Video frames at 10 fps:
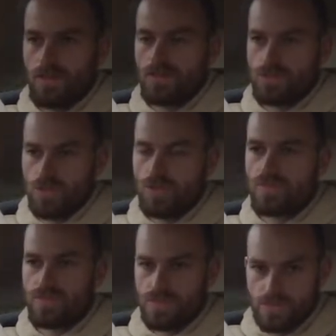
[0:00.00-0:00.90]
sort
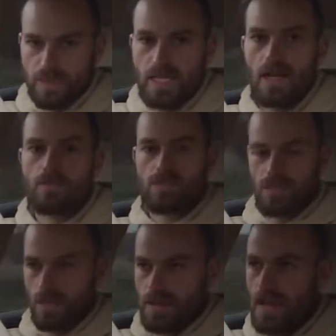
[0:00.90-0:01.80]
of speed up and
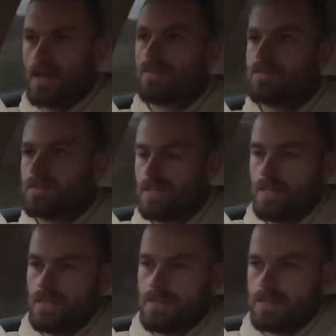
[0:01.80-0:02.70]
slow down,
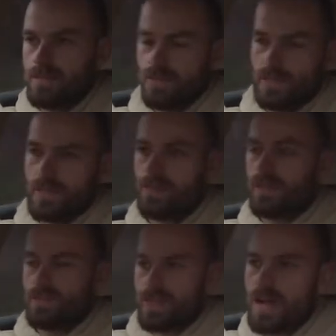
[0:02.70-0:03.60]
and if you're in a
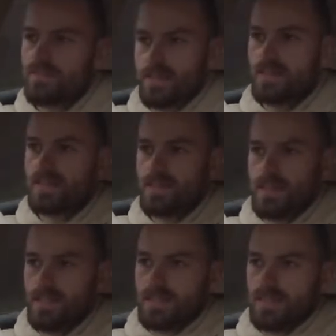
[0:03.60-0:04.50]
bit of traffic,
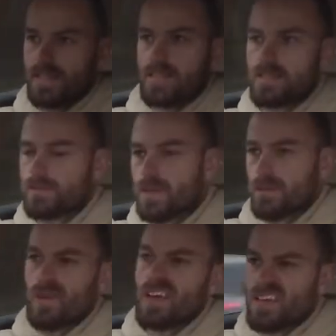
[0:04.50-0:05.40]
then it can be a
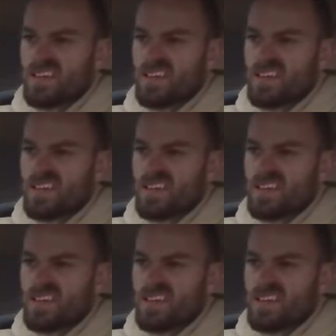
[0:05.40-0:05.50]
bit,